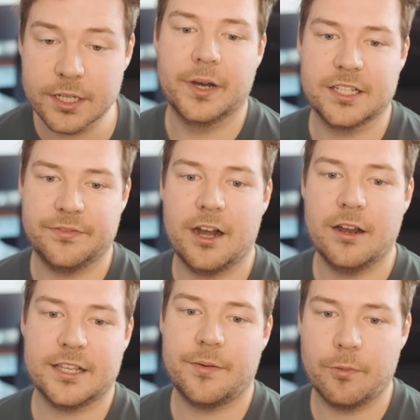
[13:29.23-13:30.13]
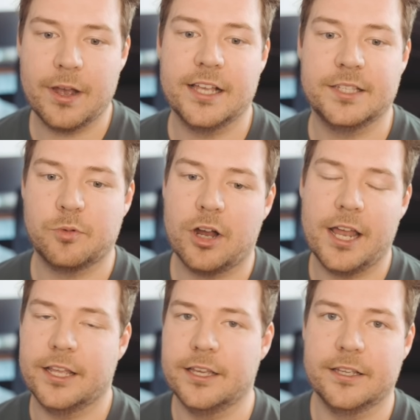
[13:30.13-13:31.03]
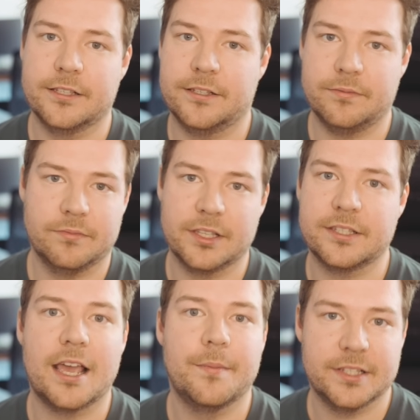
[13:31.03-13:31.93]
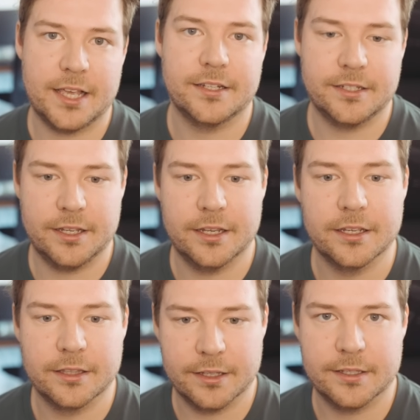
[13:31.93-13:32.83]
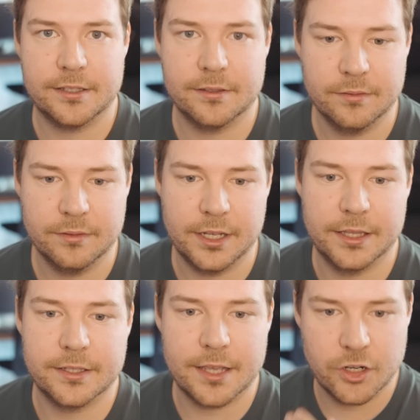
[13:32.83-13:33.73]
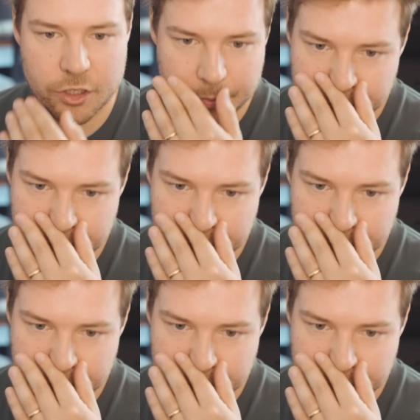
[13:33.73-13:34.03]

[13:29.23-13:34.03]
But as far as I'm aware, sprite is the same as entity in this in this engine.